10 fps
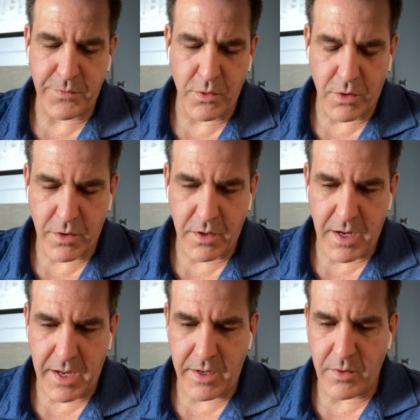you're
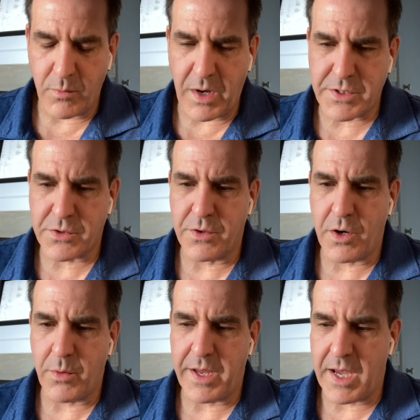a Western
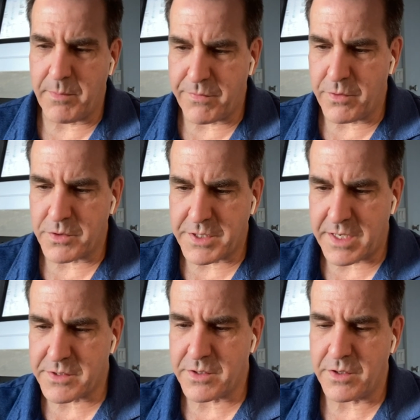OEM, if you're
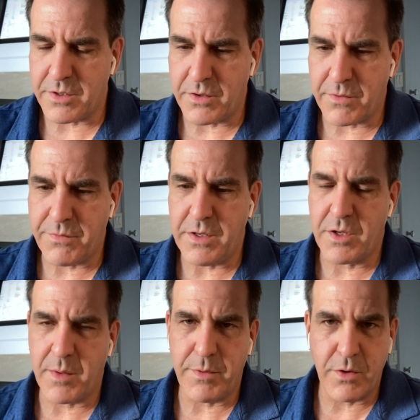Tesla, you're
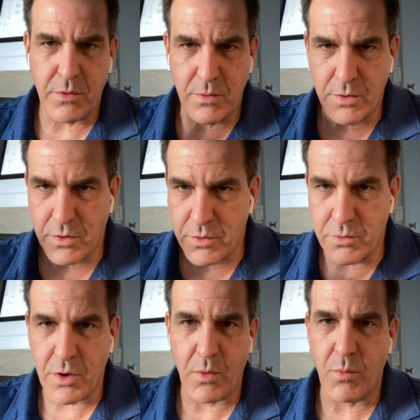VW, you
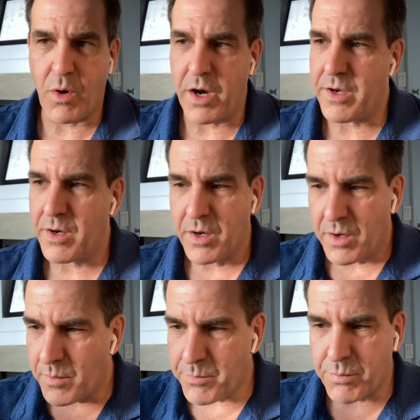don't want
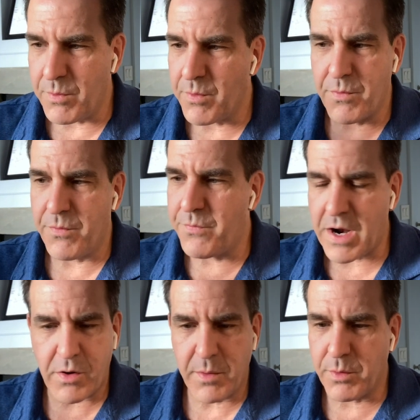
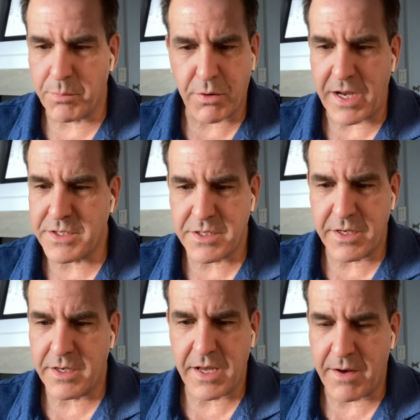variable
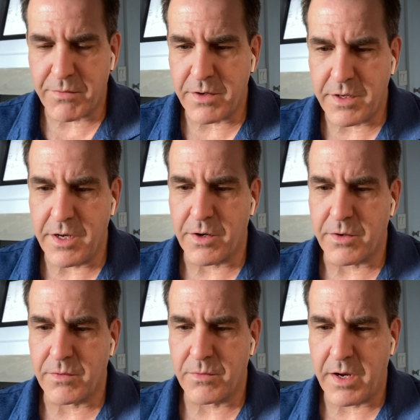pricing every year,
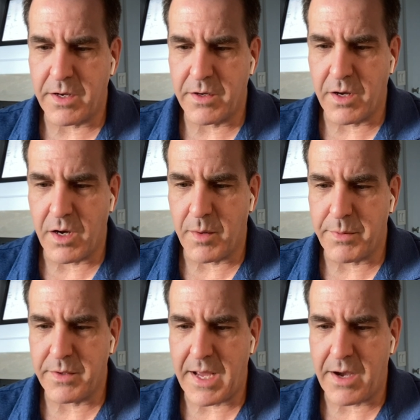right? Up
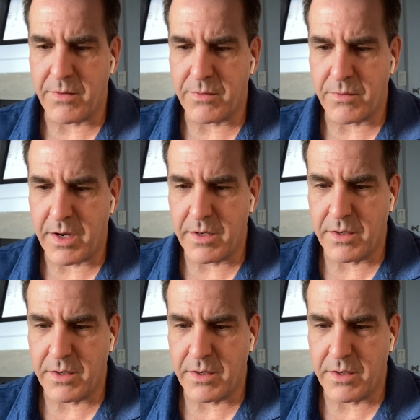and down, right?